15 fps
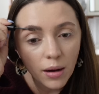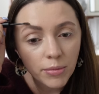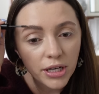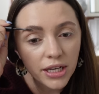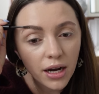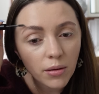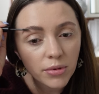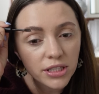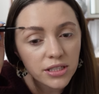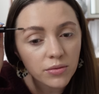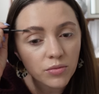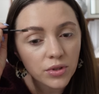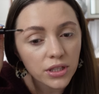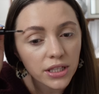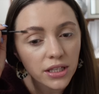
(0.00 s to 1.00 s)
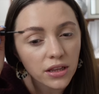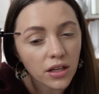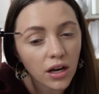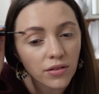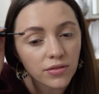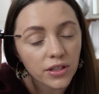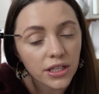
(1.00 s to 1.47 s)
I mean, he got me some really
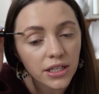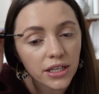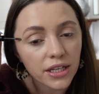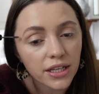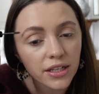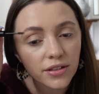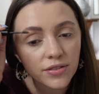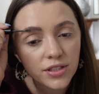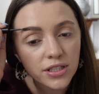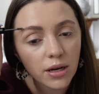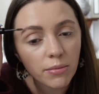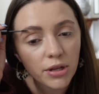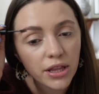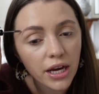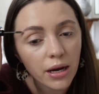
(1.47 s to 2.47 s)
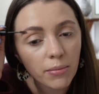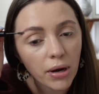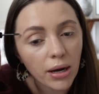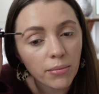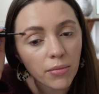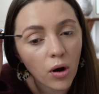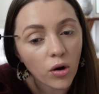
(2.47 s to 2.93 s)
lovely gifts. Some of them
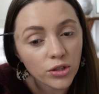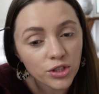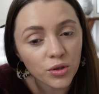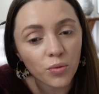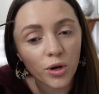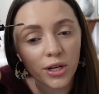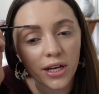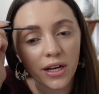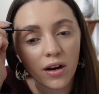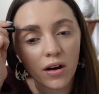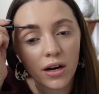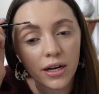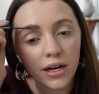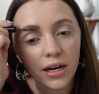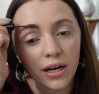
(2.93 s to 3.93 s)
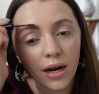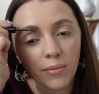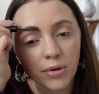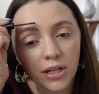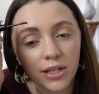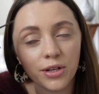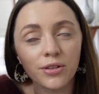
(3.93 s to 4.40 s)
I'm also working on. A,
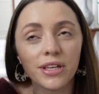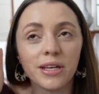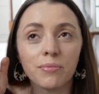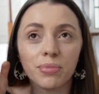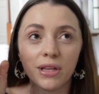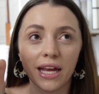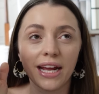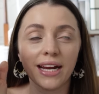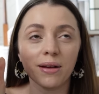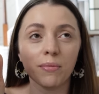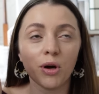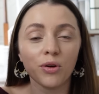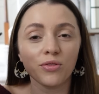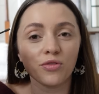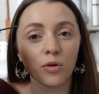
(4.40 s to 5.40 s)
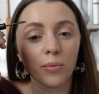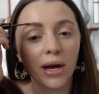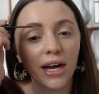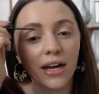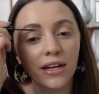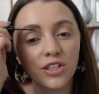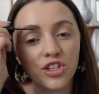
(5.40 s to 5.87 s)
I'm clearly in planning mode for
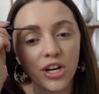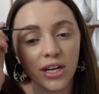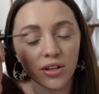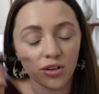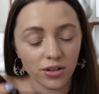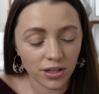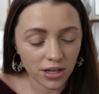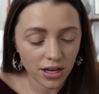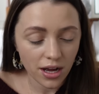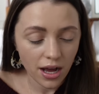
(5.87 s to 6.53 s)
my channel.